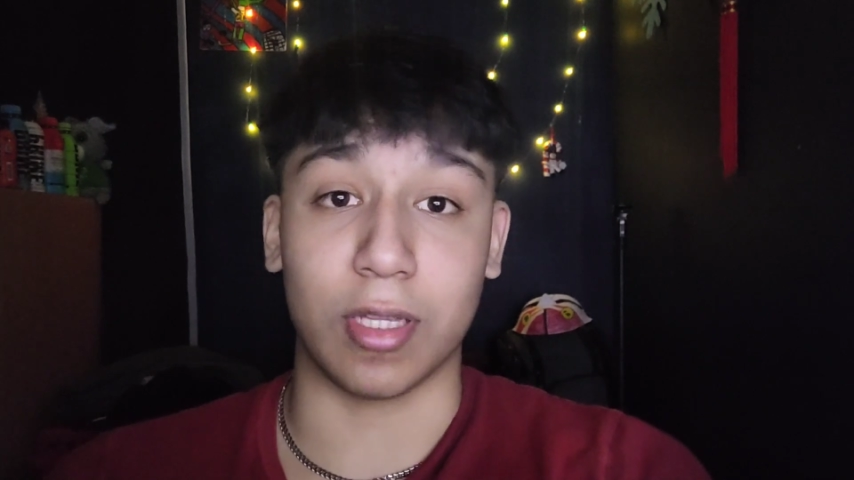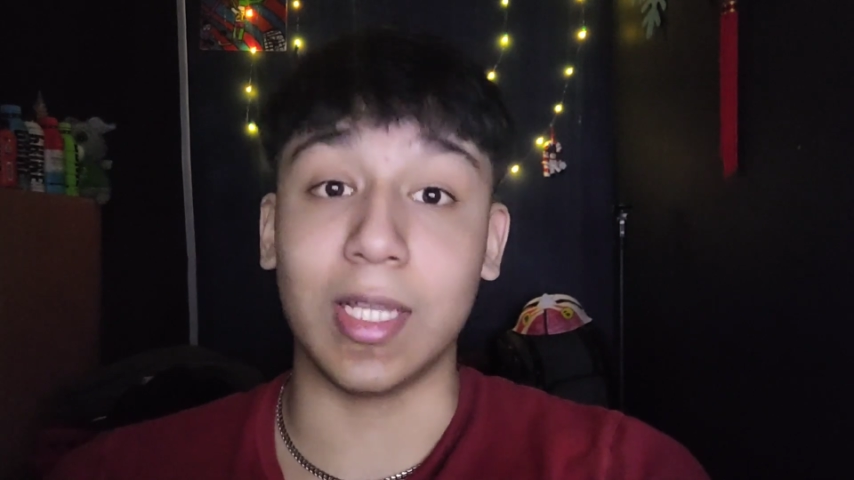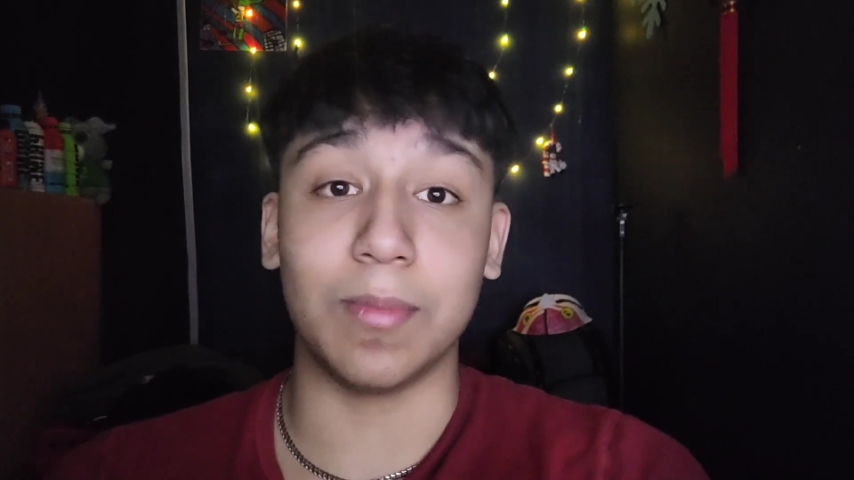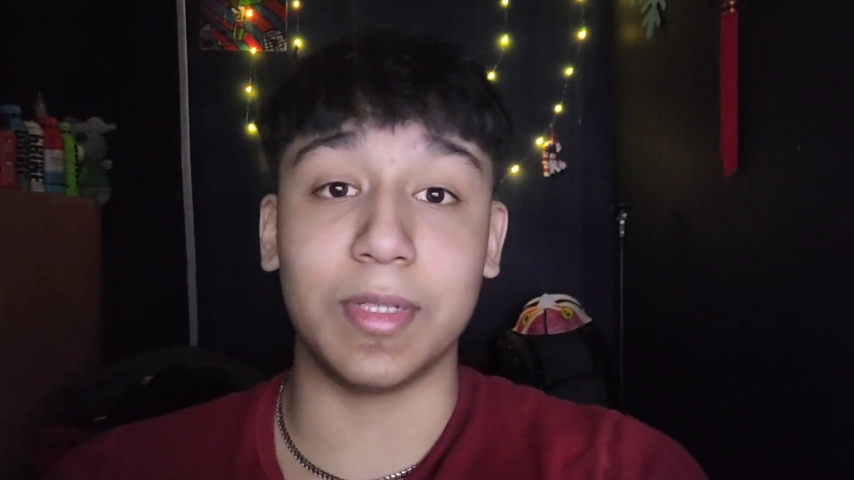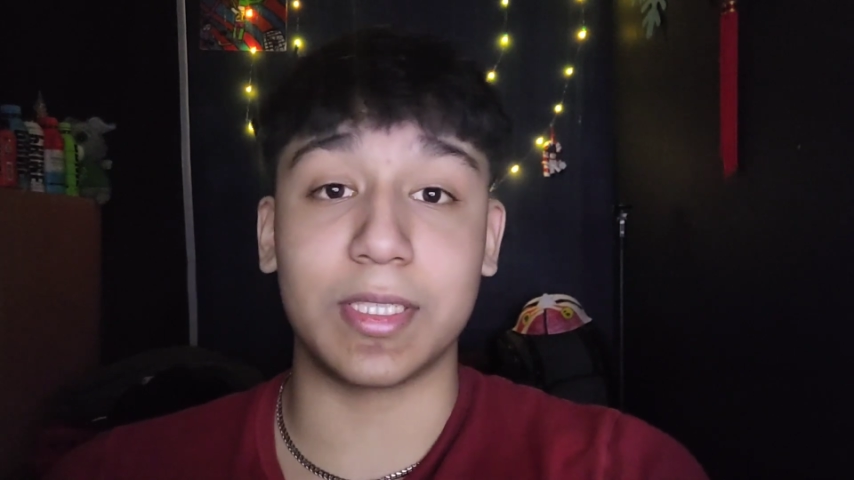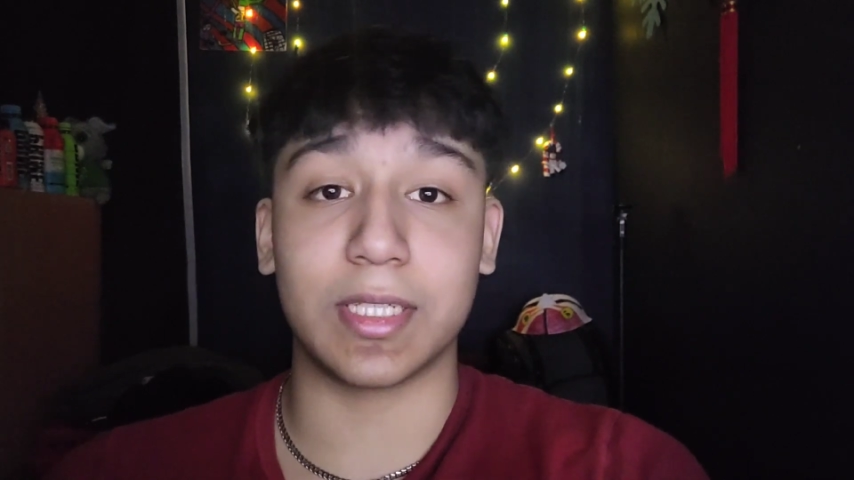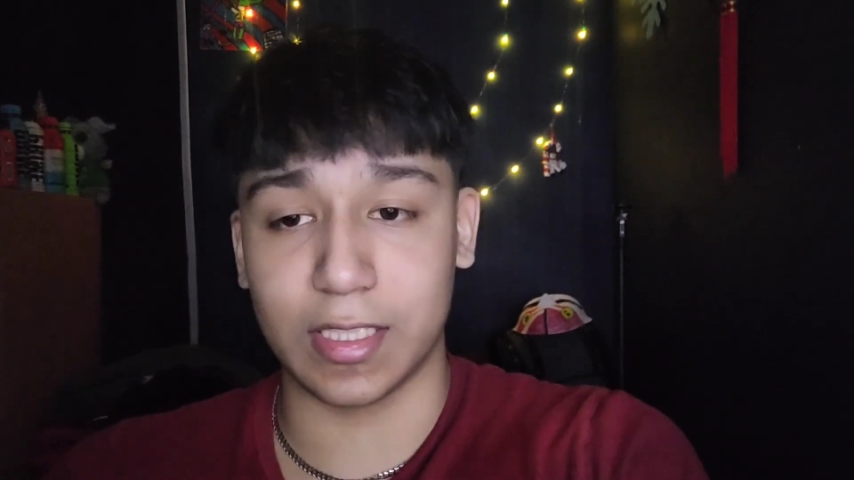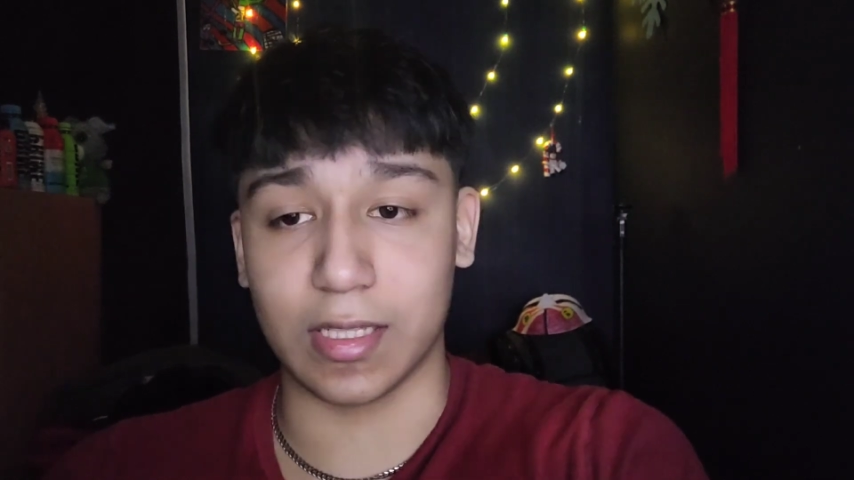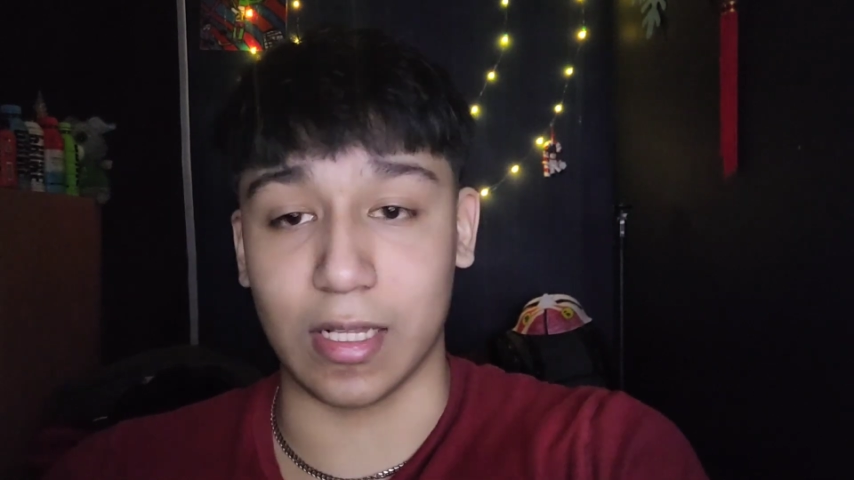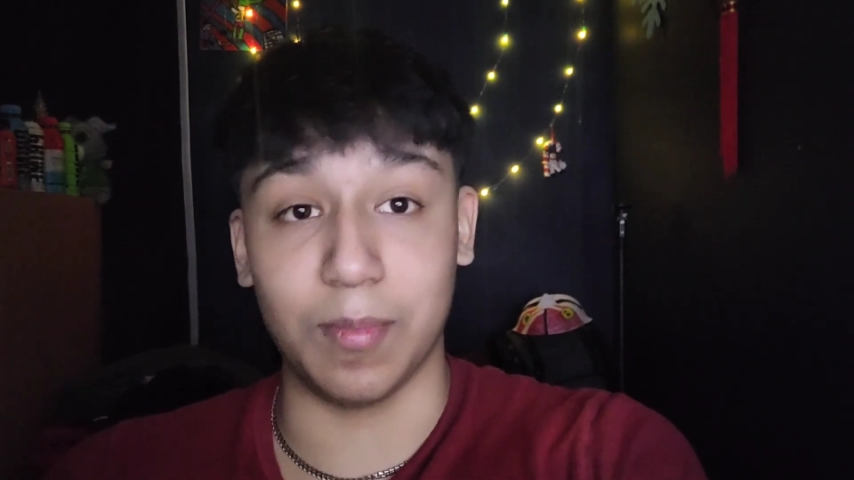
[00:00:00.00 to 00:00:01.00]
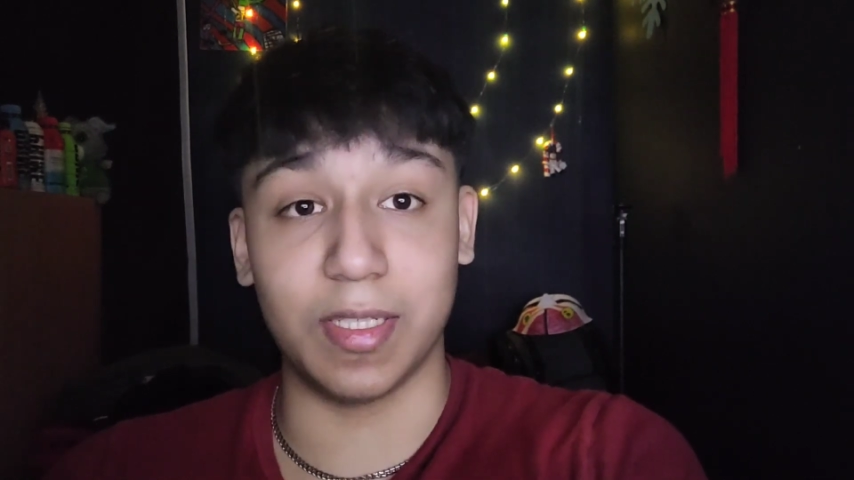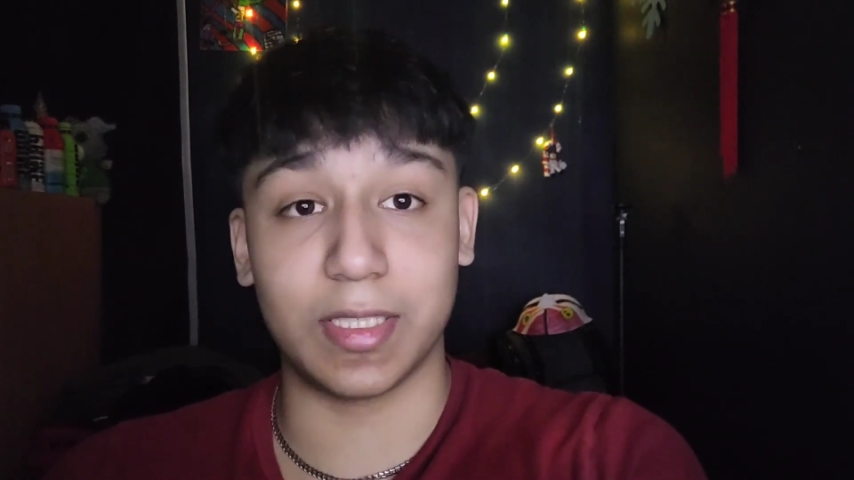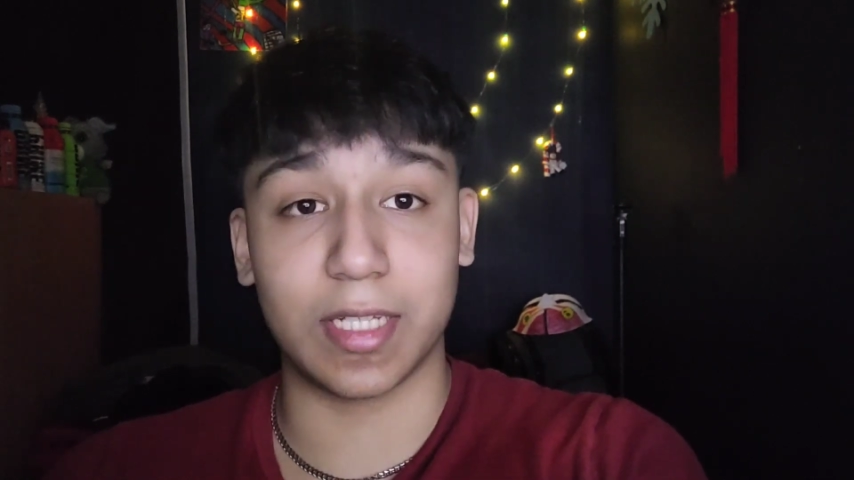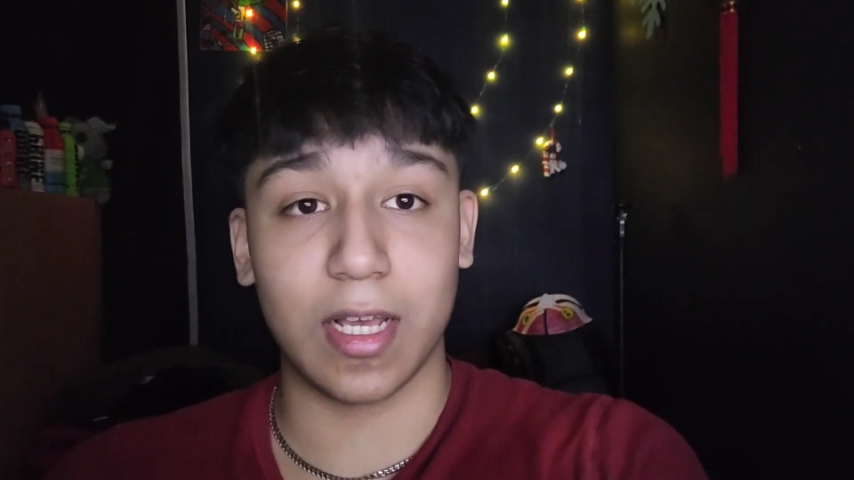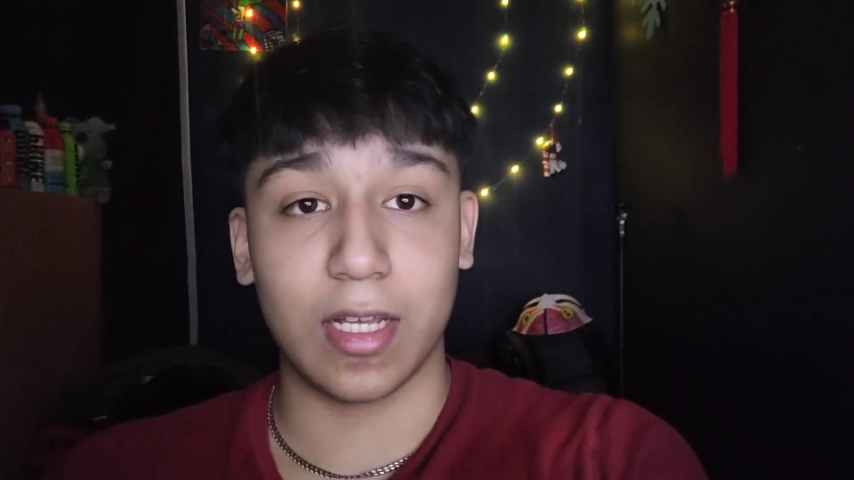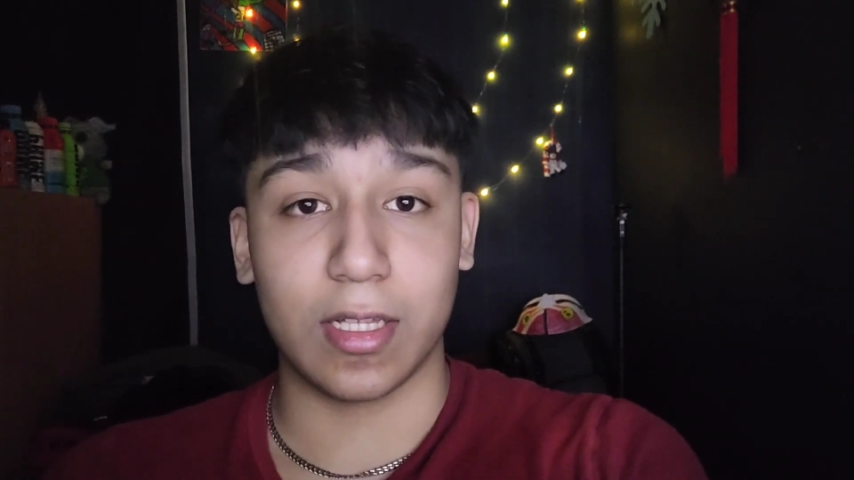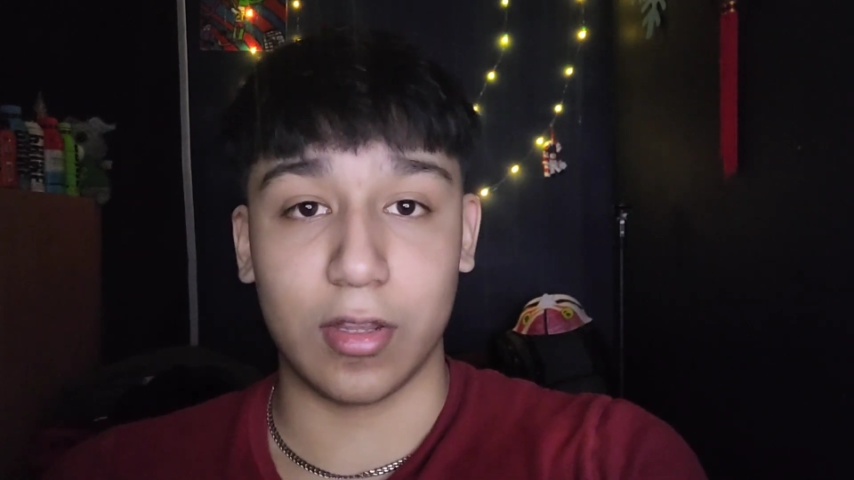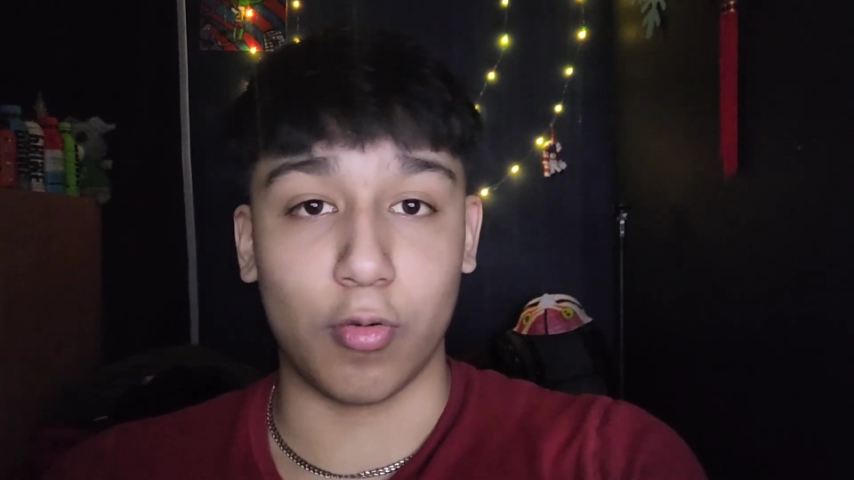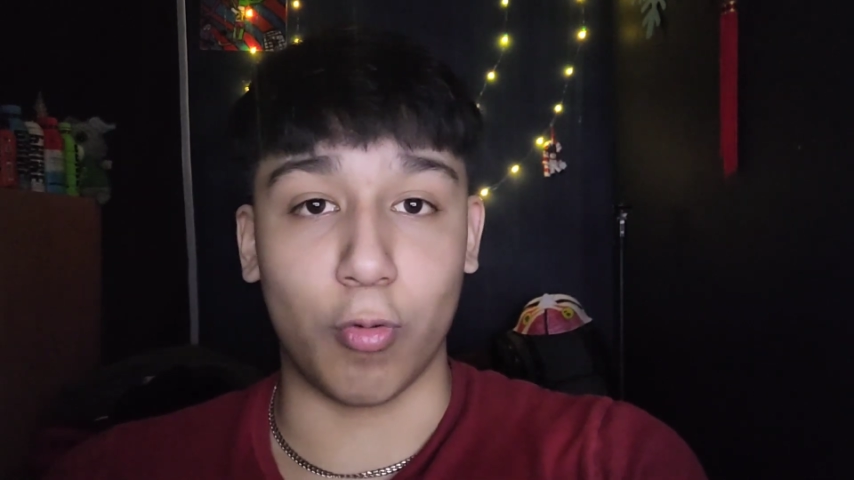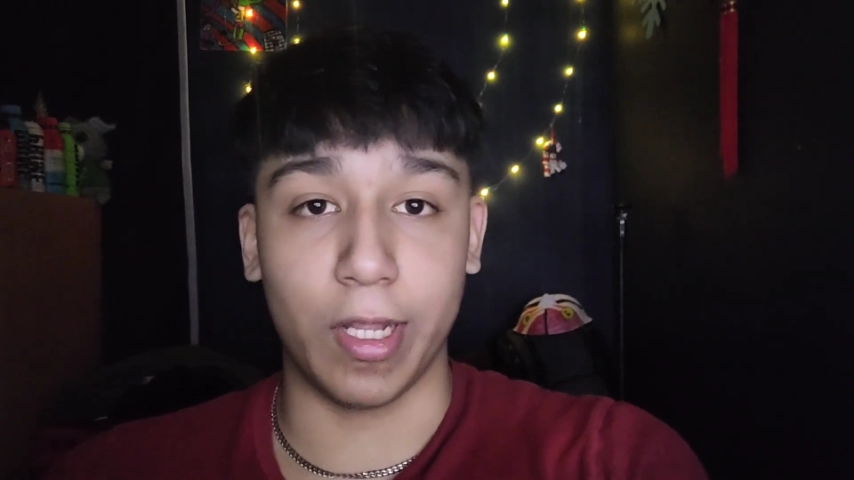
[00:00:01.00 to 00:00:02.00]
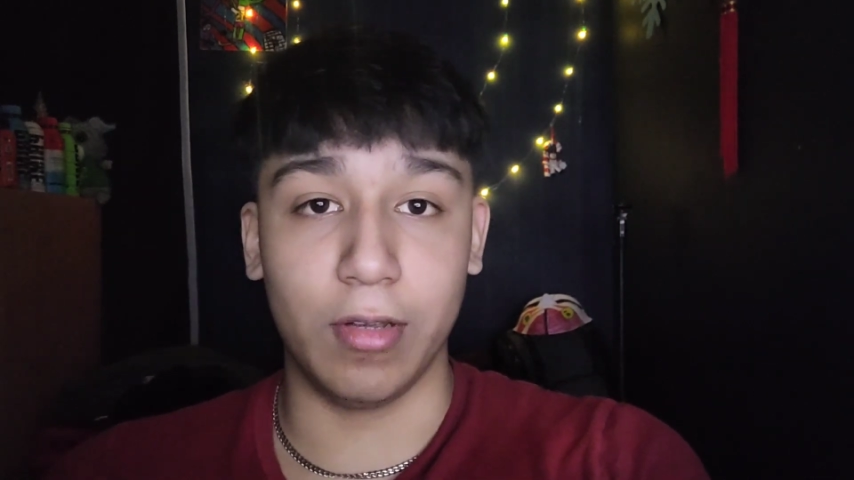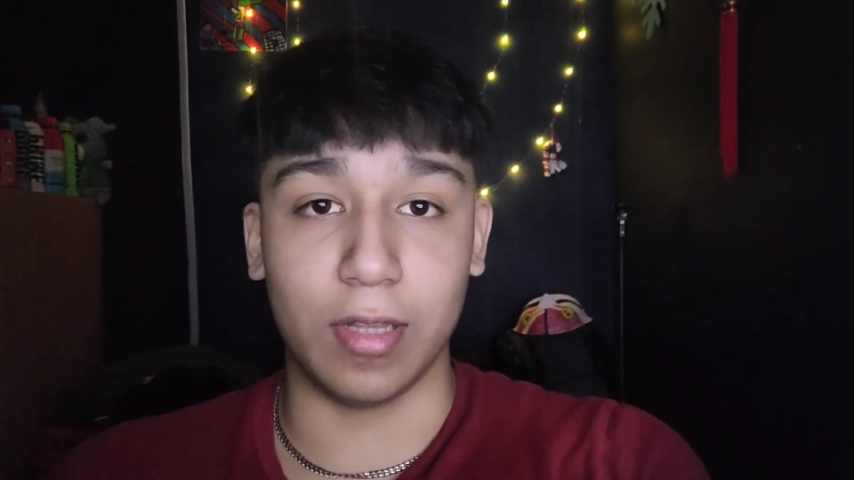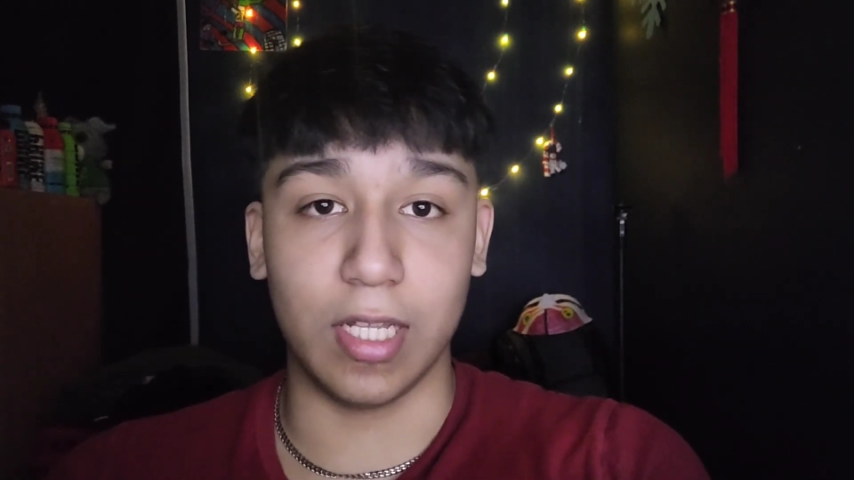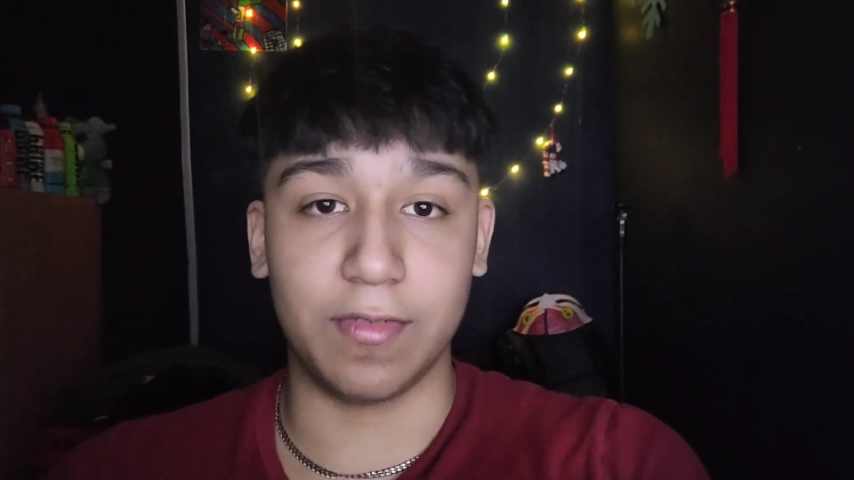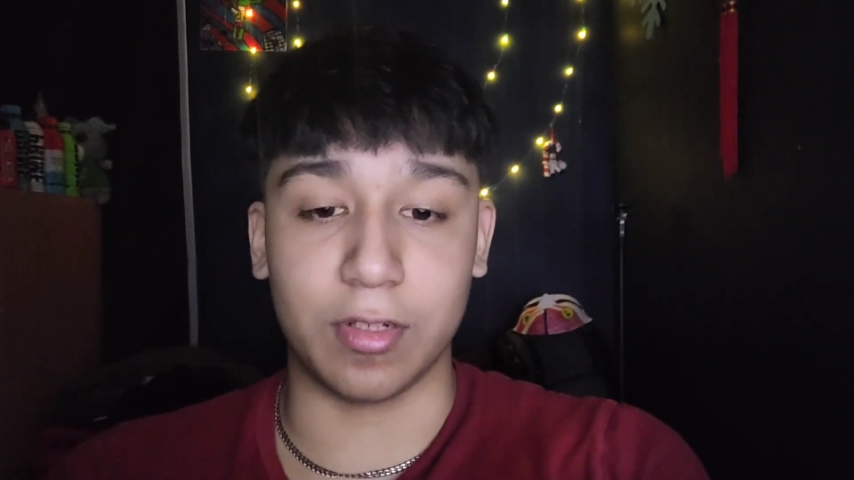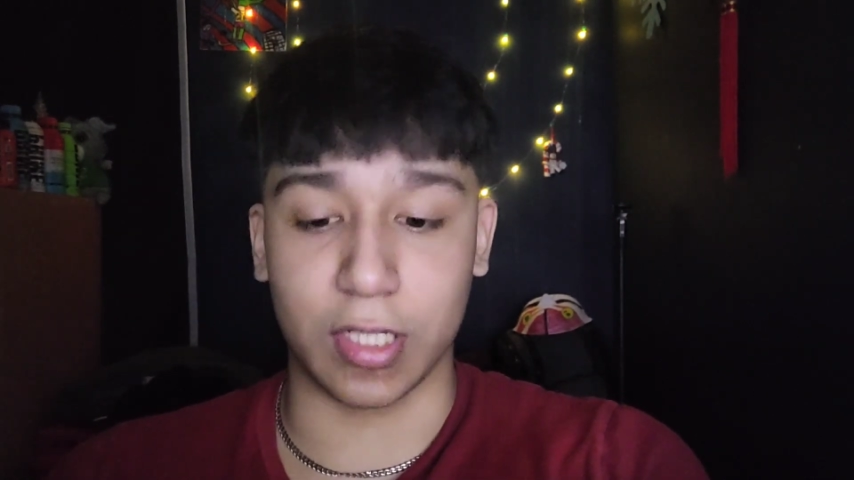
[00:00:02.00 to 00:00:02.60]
It just limits the way you live.